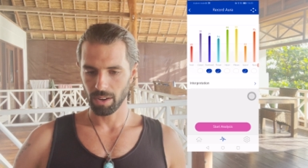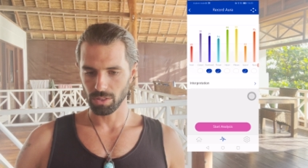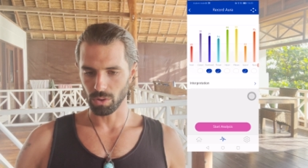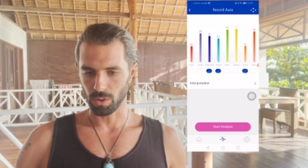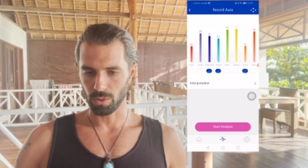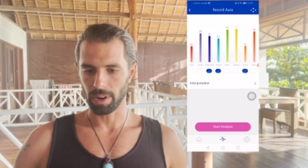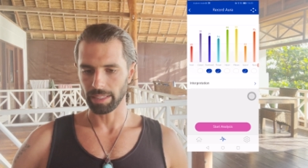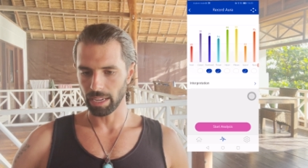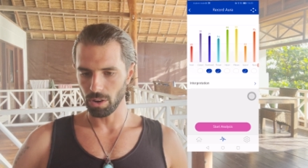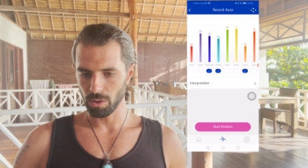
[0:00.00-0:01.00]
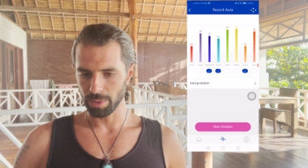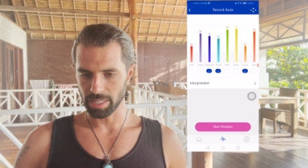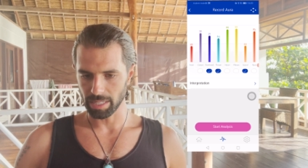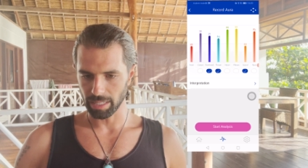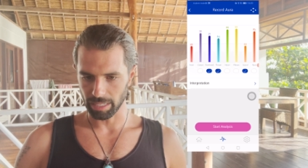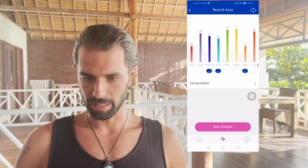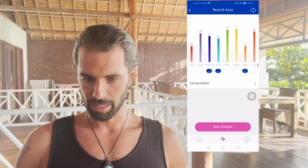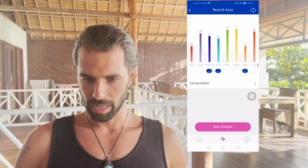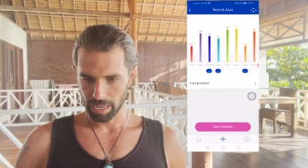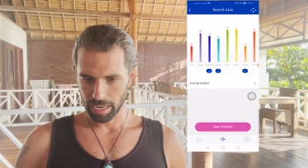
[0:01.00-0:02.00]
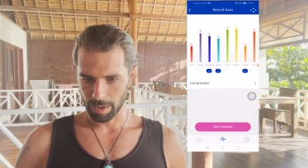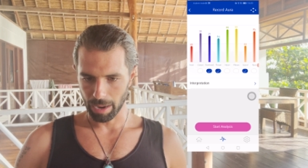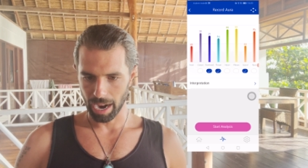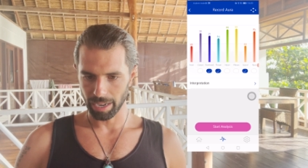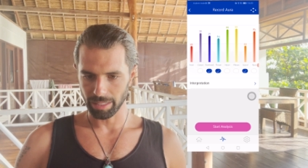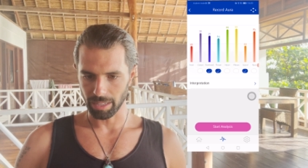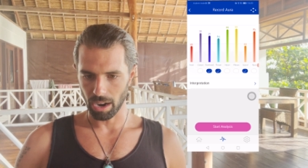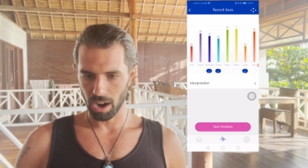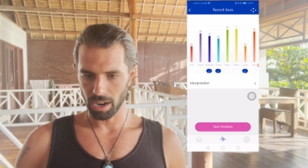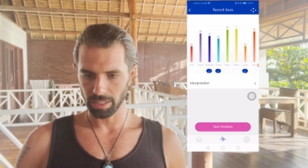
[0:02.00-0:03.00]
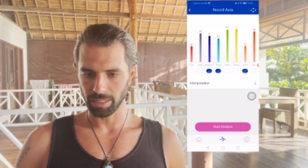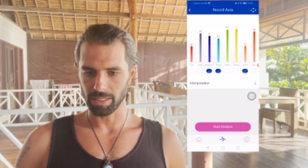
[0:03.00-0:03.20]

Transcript: So right now we see that I'm high in the heart,